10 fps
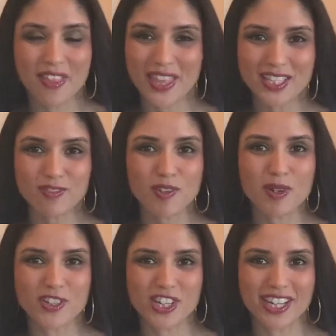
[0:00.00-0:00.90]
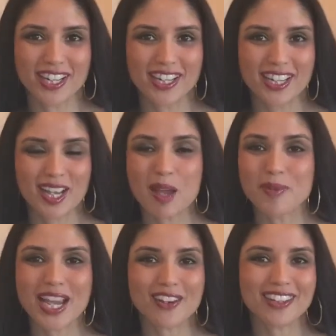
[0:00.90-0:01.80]
Thanks for watching. I'm
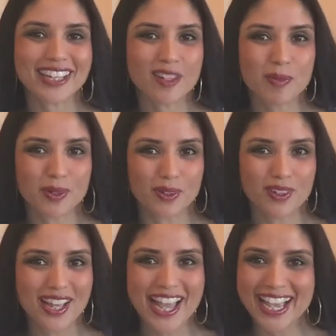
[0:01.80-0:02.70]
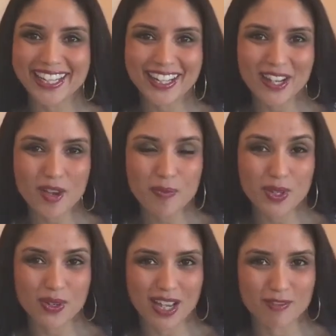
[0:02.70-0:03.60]
Caroline Labour and I hope
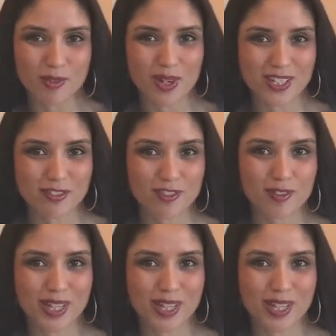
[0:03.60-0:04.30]
you have a wonderful